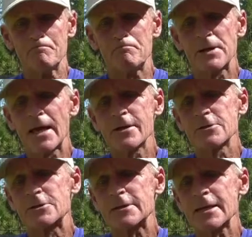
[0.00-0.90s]

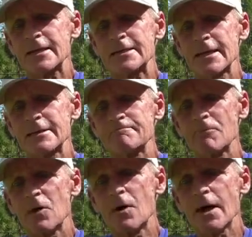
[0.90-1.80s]
players think that,
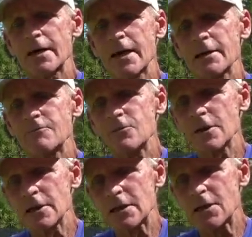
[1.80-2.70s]
oh, I got to
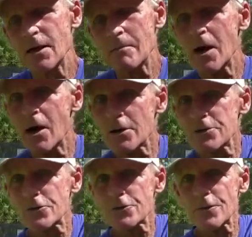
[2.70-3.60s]
really come
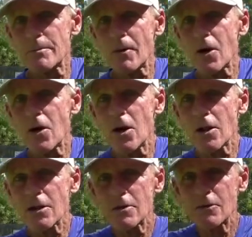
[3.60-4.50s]
under the
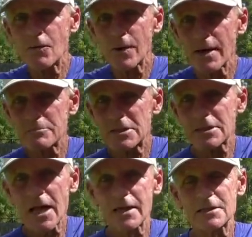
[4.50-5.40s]
ball when I'm
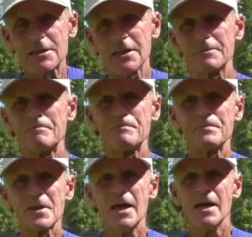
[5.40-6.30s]
slicing.
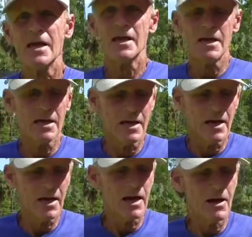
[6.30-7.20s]

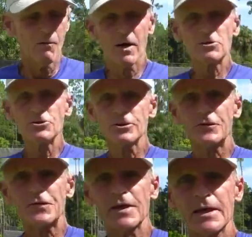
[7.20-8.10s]
I want you to
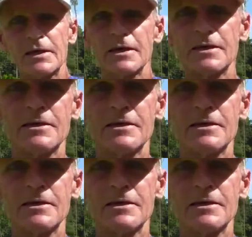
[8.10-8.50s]
think